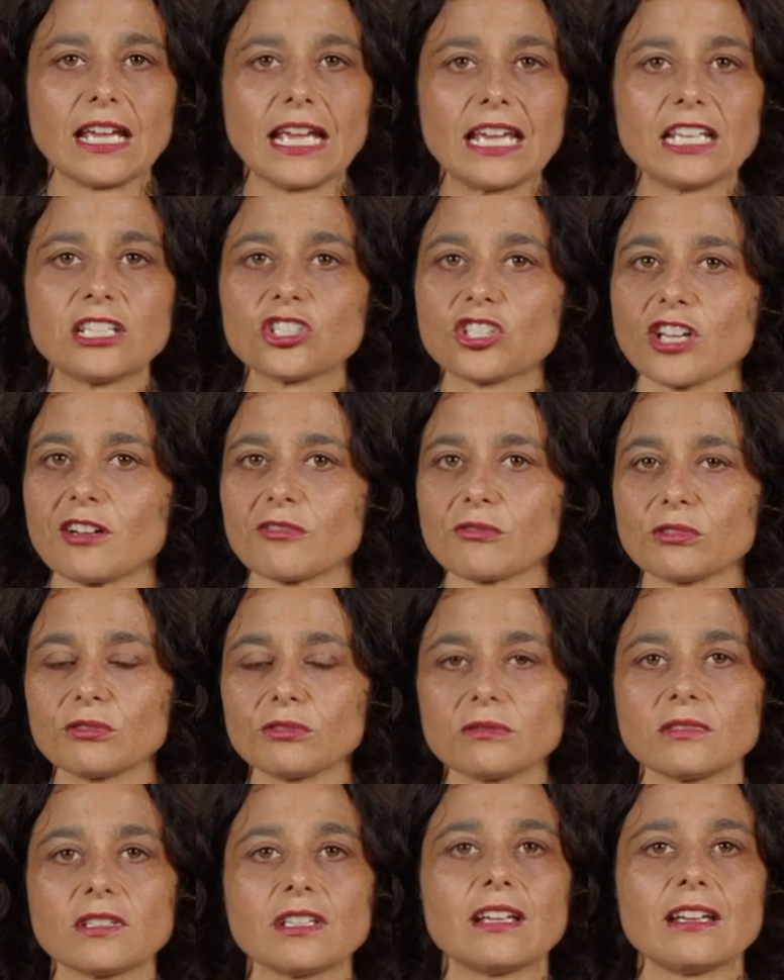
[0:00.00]
In
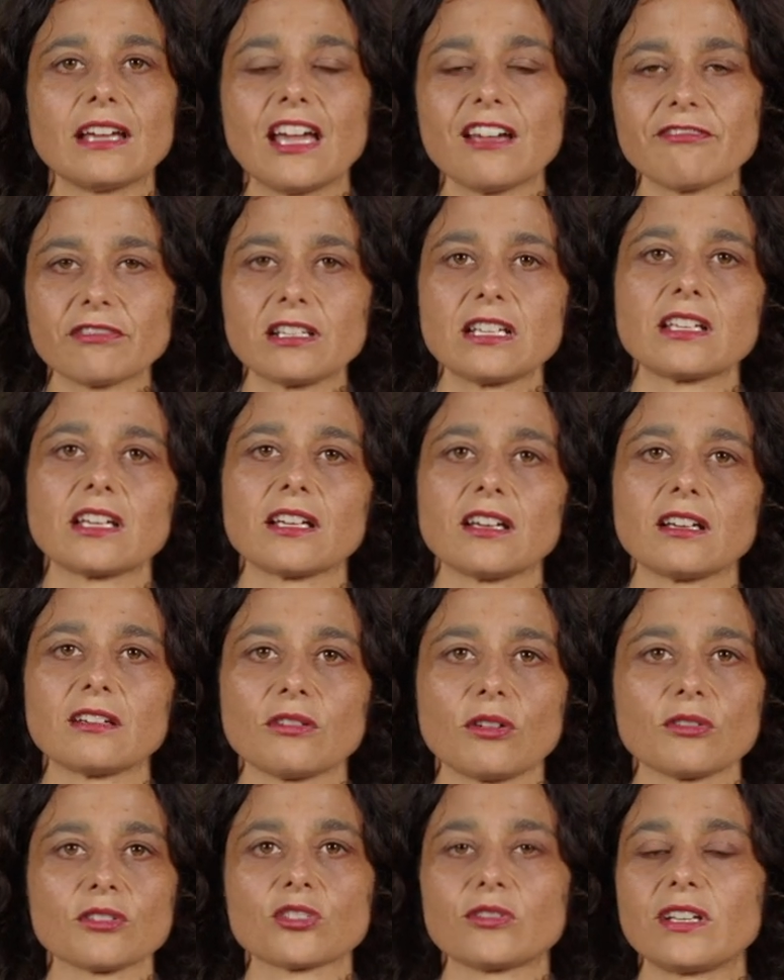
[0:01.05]
general, every
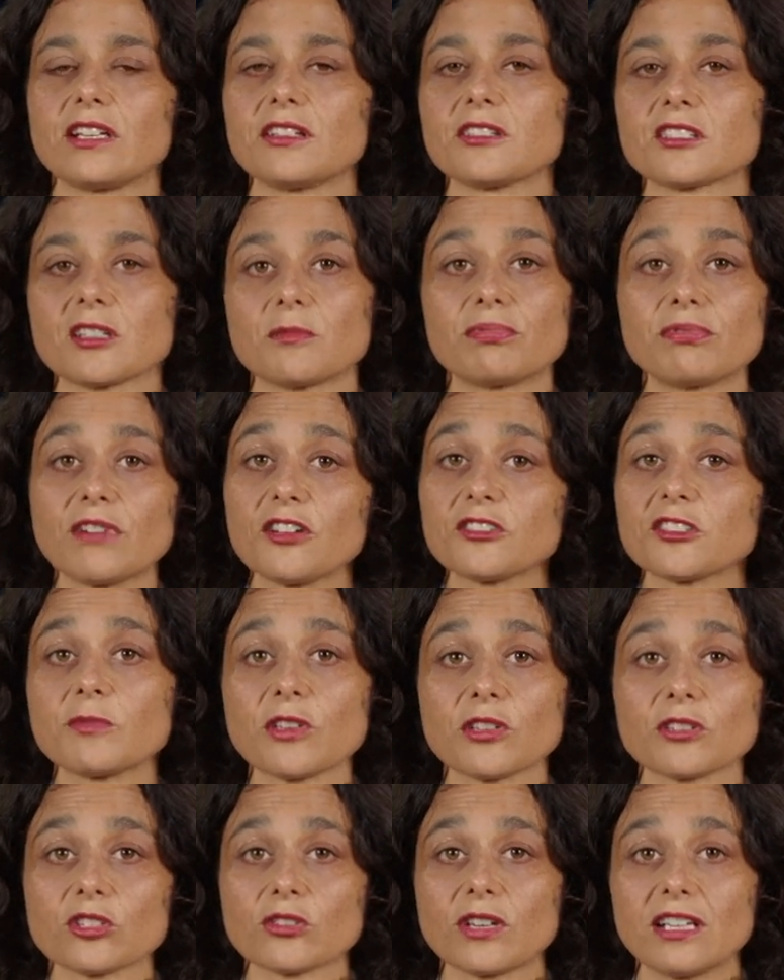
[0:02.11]
year, Australians are proud to
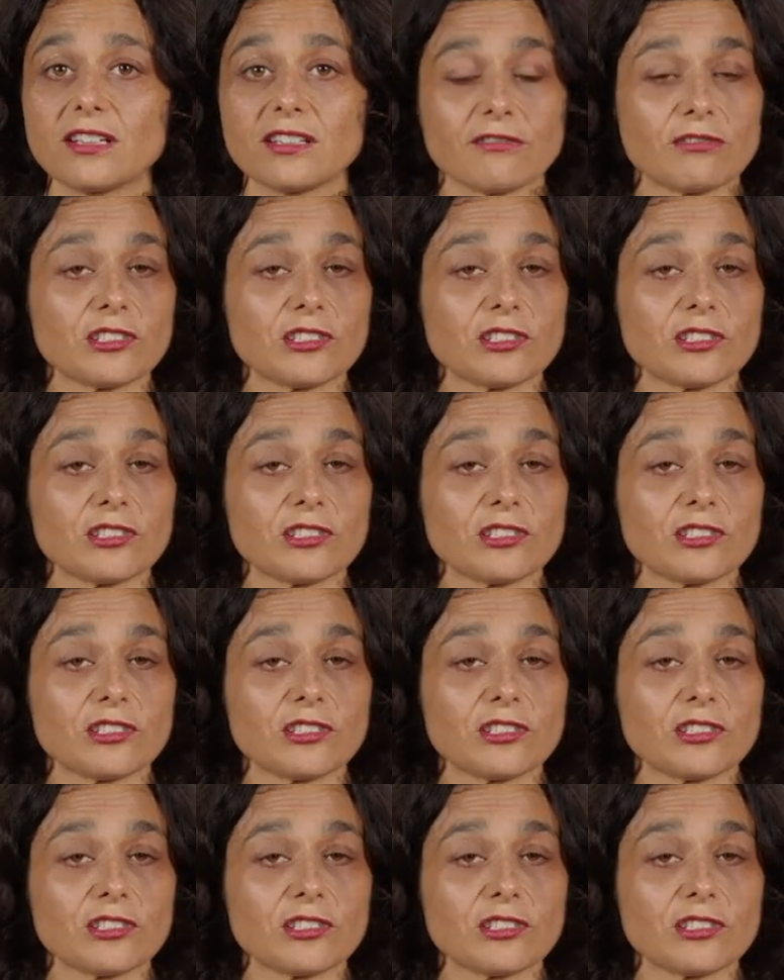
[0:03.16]
be Australian.